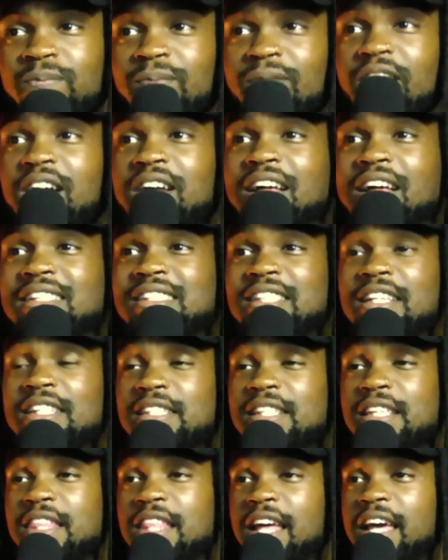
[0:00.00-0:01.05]
This is the
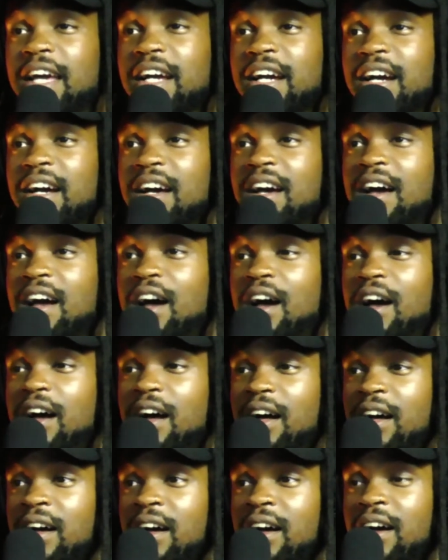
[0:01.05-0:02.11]
thing.
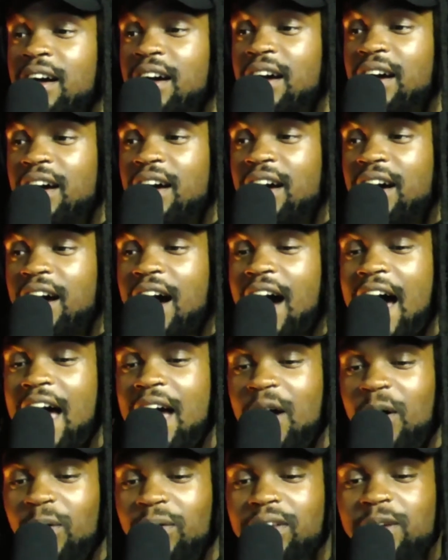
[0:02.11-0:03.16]
I
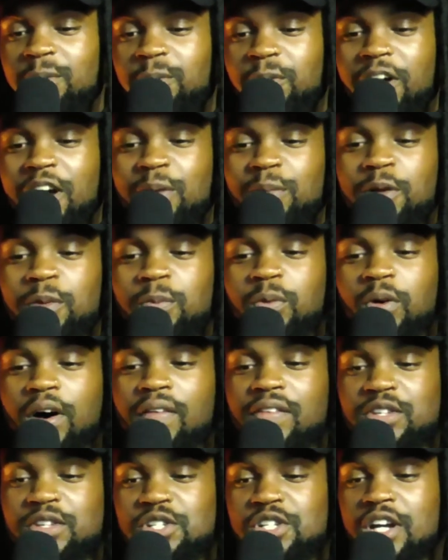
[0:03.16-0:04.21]
only bring people on the
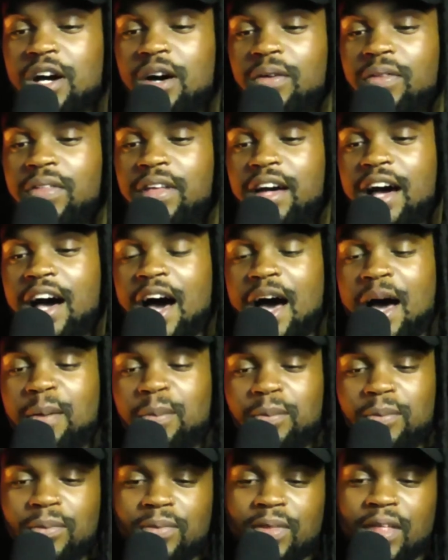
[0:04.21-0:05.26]
show that
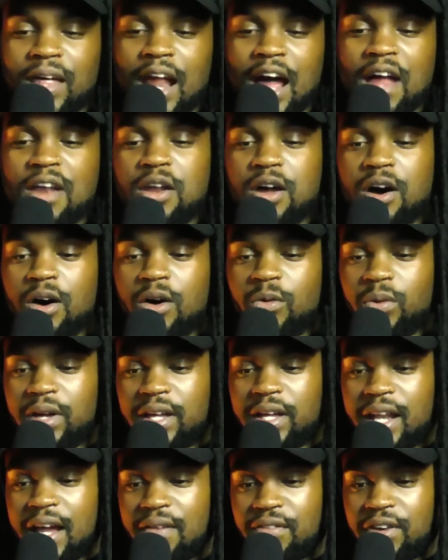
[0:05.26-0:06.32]
I know we can
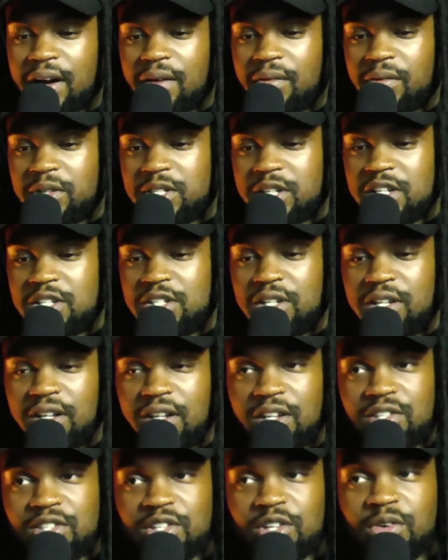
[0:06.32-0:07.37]
have a conversation and
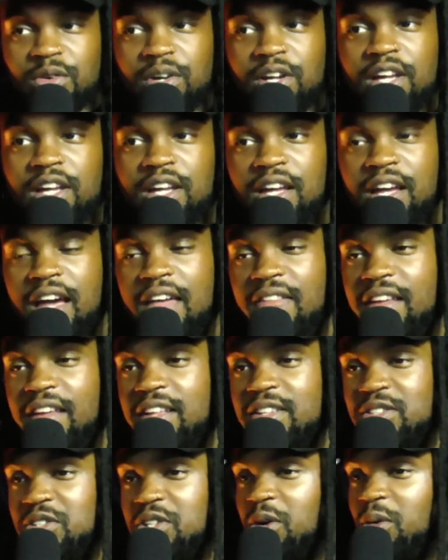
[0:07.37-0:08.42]
disagree and then
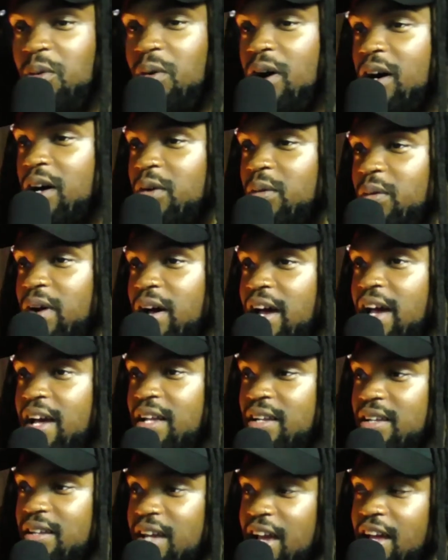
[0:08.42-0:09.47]
still walk away
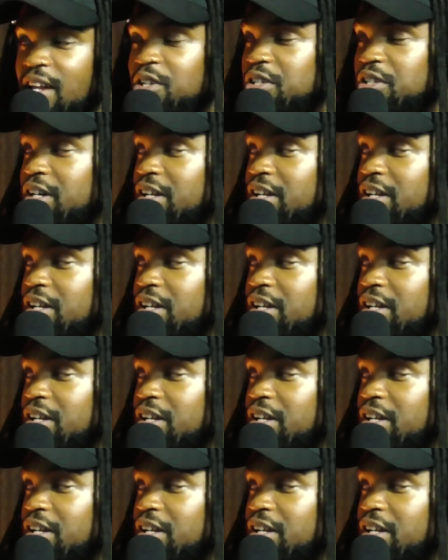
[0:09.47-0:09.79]
and hate each other.